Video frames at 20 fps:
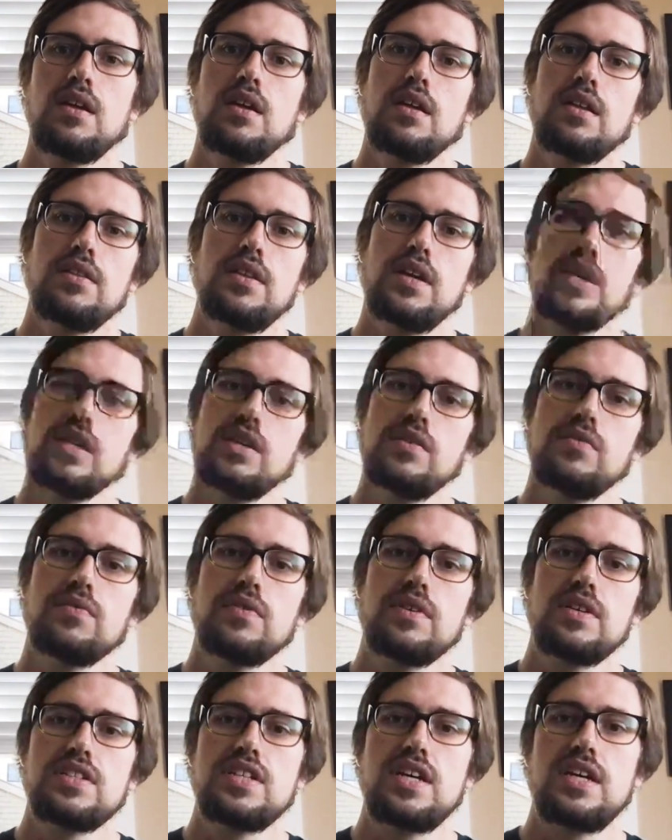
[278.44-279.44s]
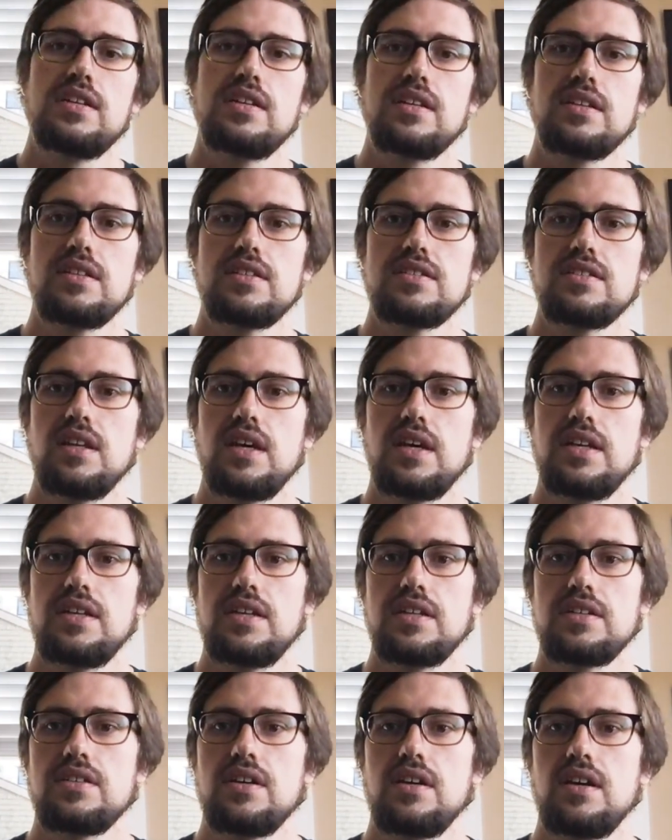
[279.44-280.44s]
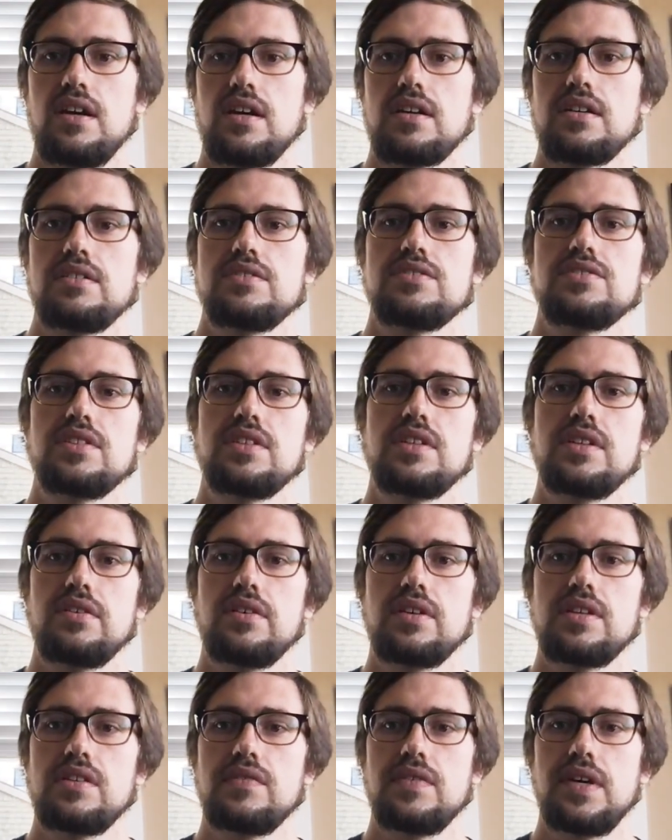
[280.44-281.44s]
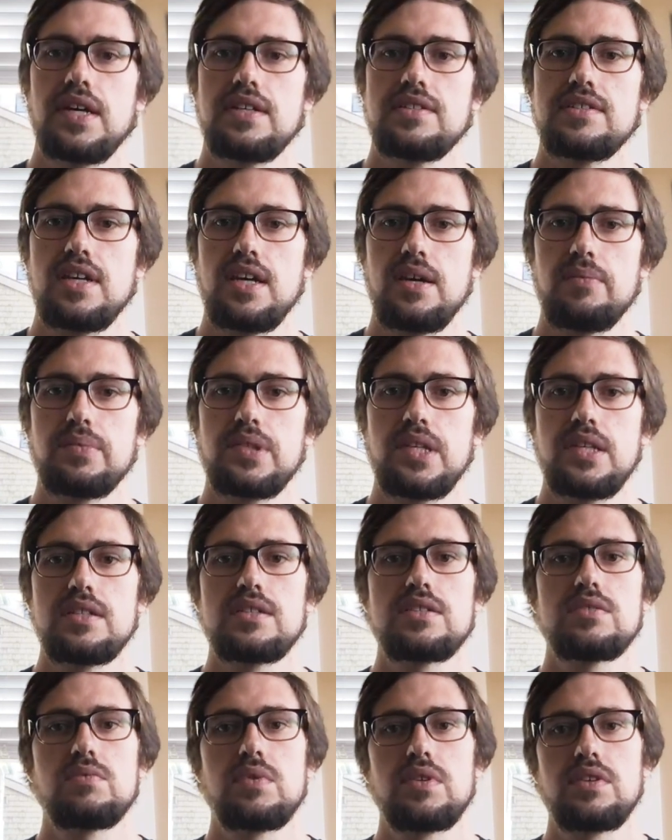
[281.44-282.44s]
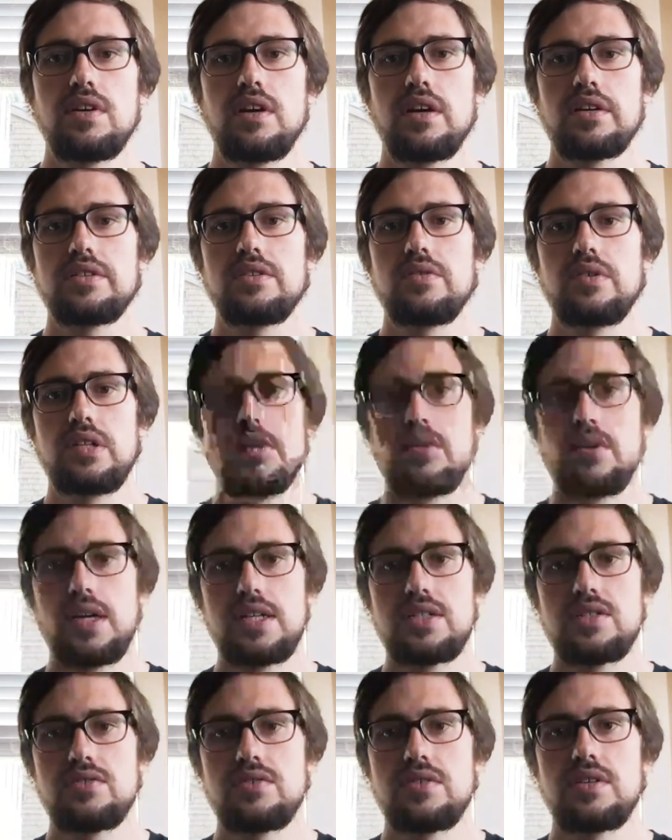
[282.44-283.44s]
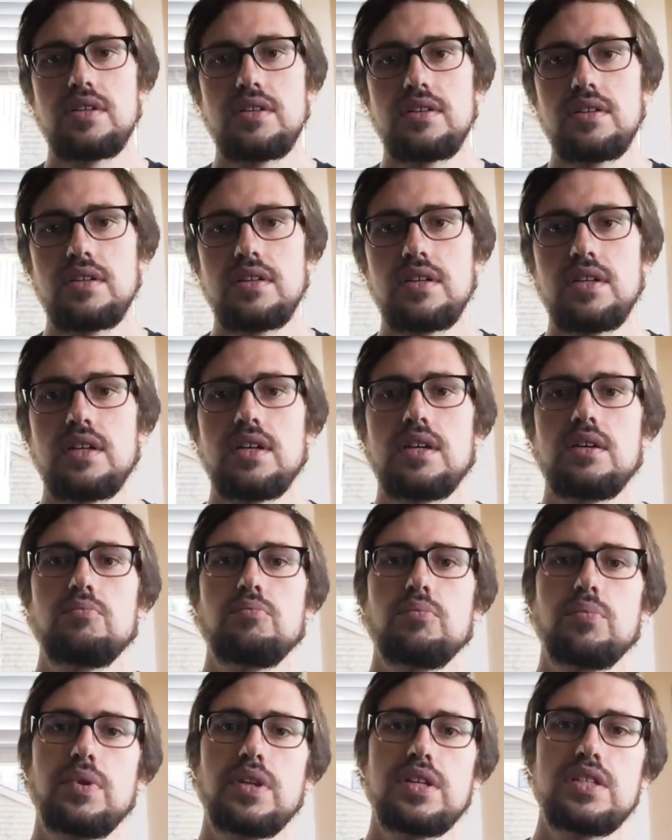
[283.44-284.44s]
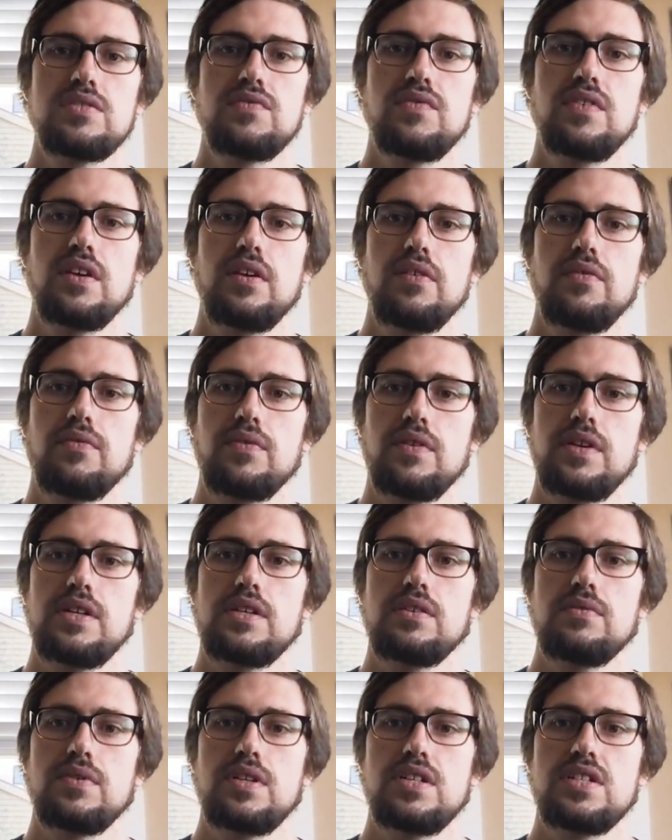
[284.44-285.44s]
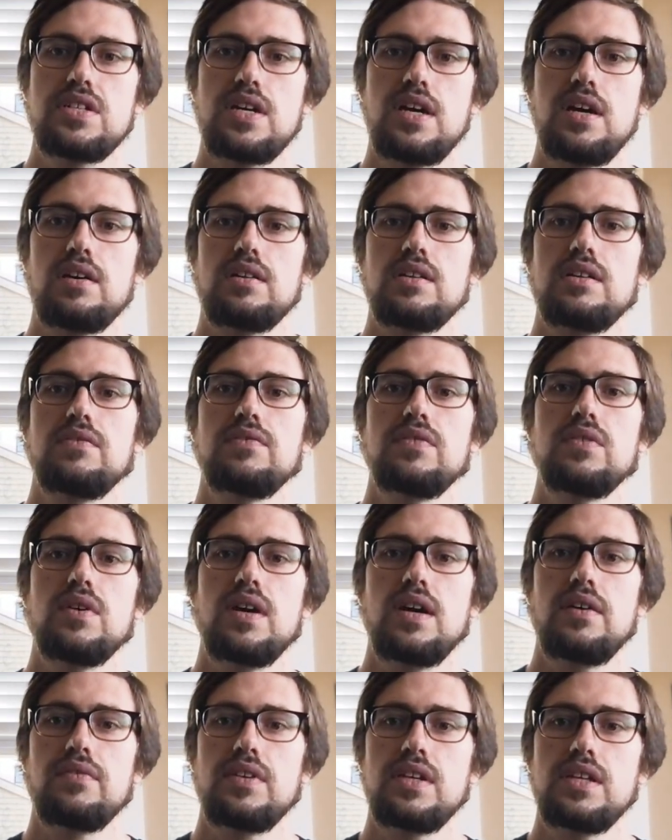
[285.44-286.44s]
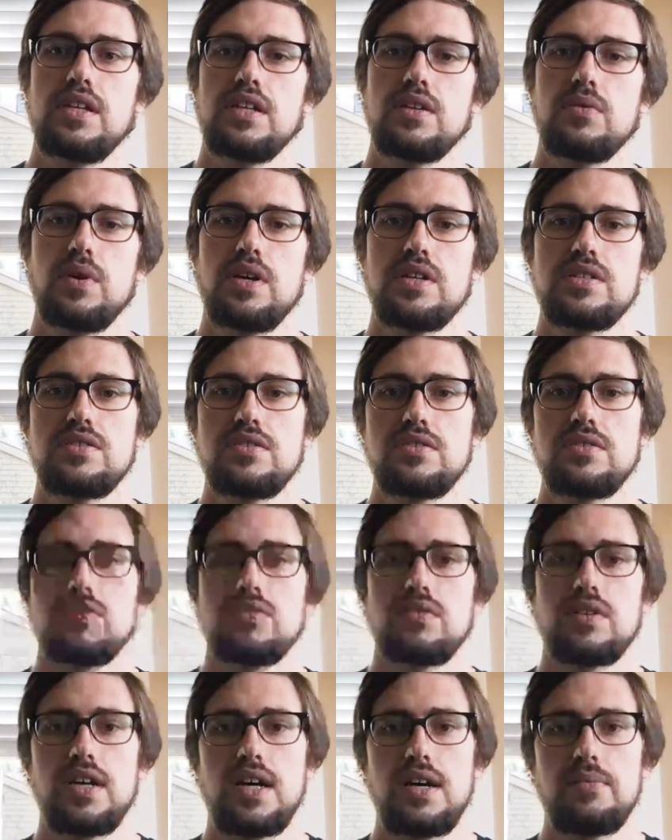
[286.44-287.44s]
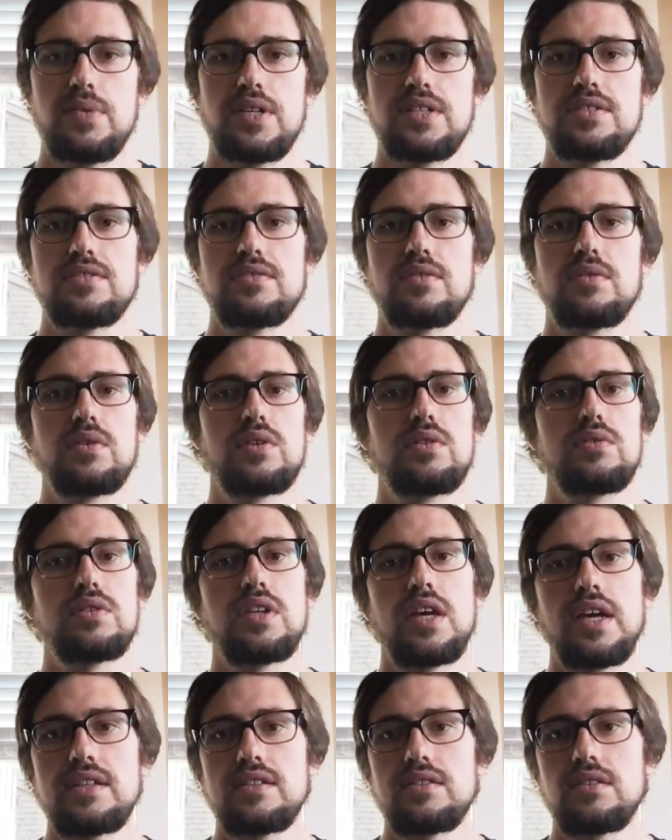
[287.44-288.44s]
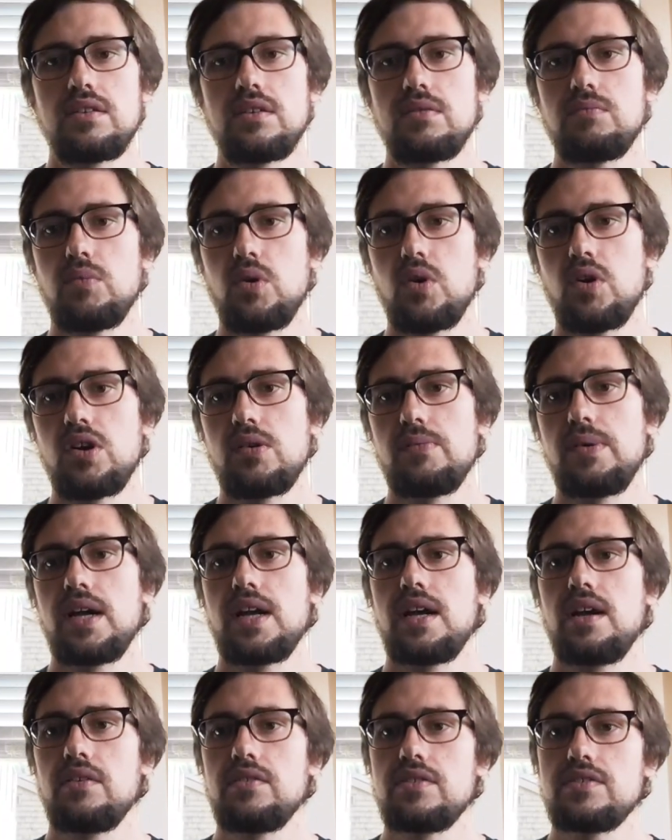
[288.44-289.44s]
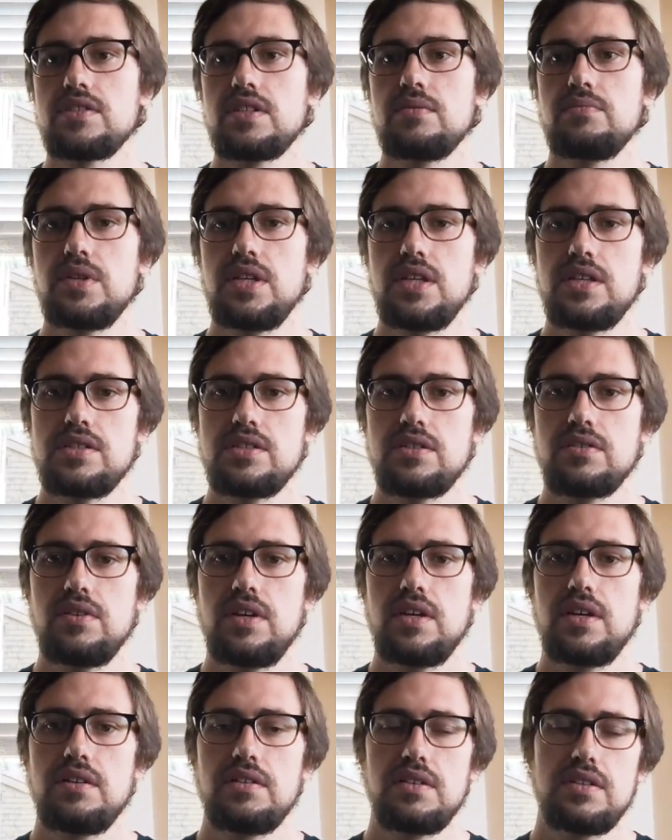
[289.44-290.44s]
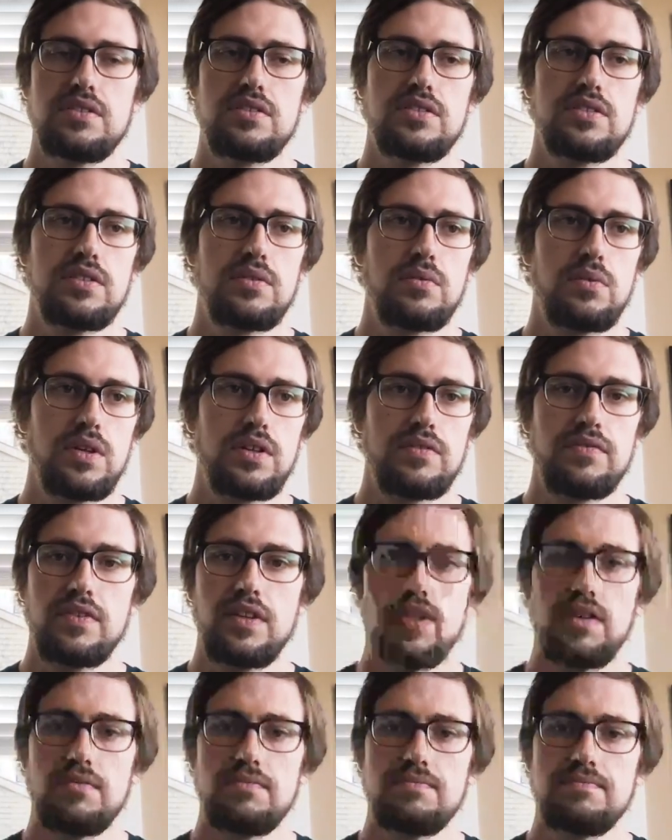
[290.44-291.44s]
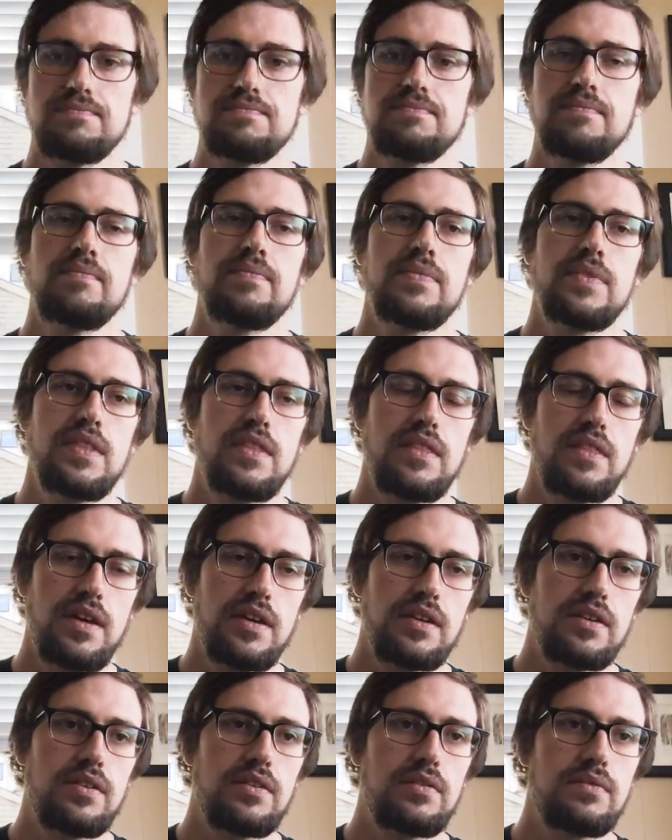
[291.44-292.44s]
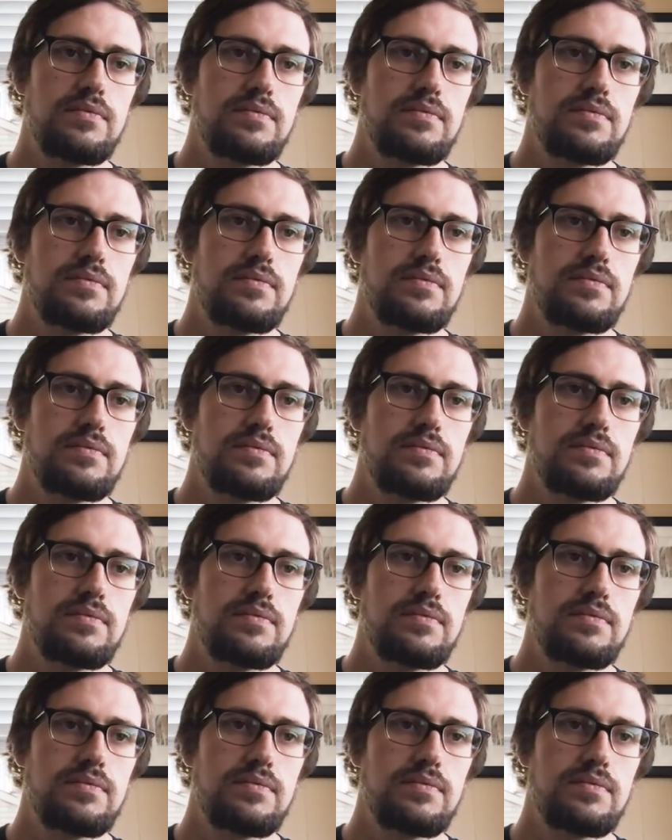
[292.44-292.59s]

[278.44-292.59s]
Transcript: Thank you for attending this lightning talk on securing device updates with Yocto and OSTree. Please feel free to reach out if you have any questions or comments, or you would like to learn more about how this can be integrated into your workflow. Thank you.